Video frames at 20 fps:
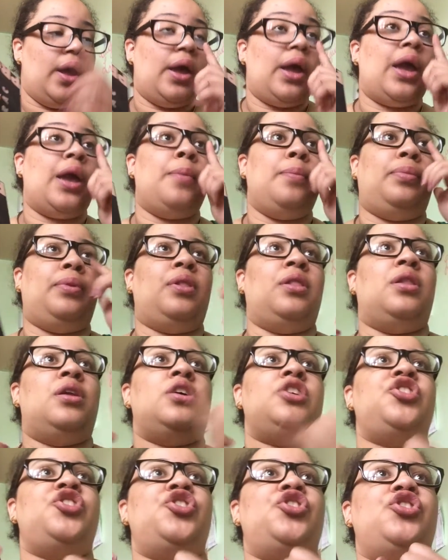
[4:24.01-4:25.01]
a
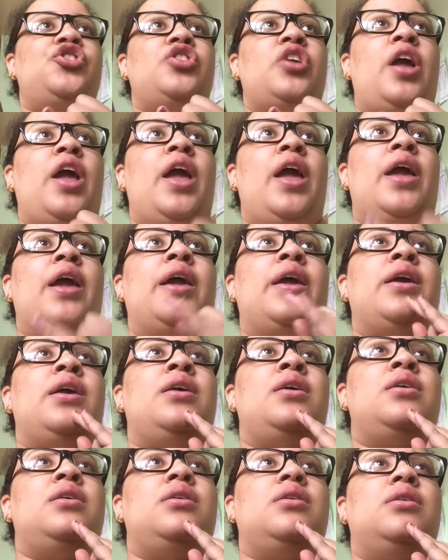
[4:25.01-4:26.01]
blush
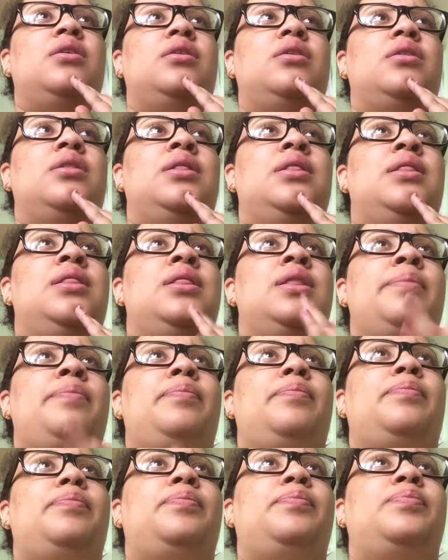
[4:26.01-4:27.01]
a
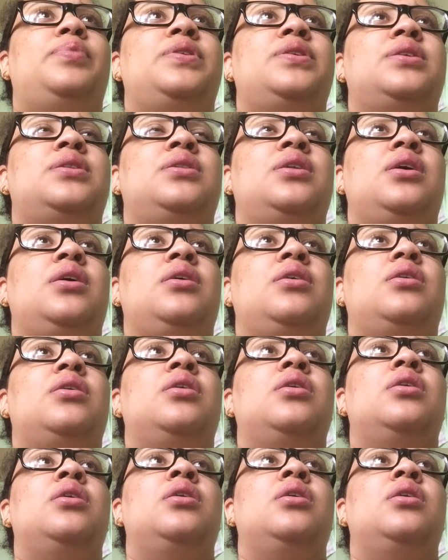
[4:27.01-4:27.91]
lipstick